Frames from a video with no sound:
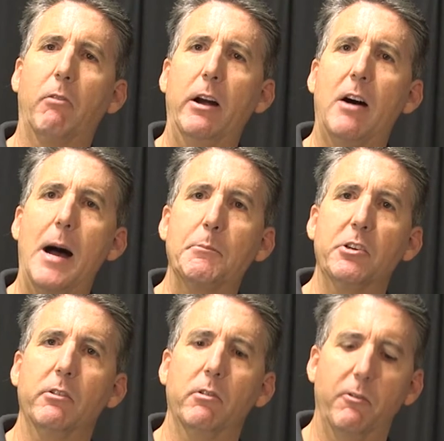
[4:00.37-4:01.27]
rail
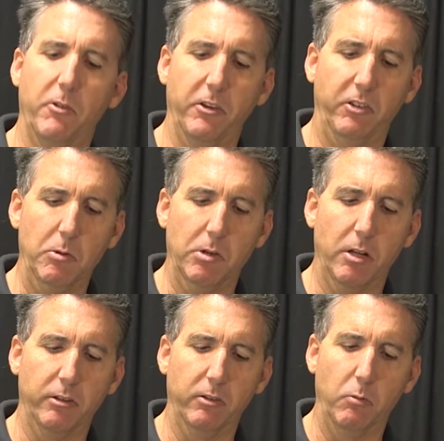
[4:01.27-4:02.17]
options for the
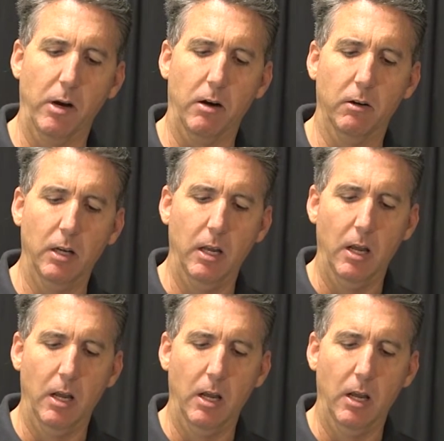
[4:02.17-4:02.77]
C100 as well.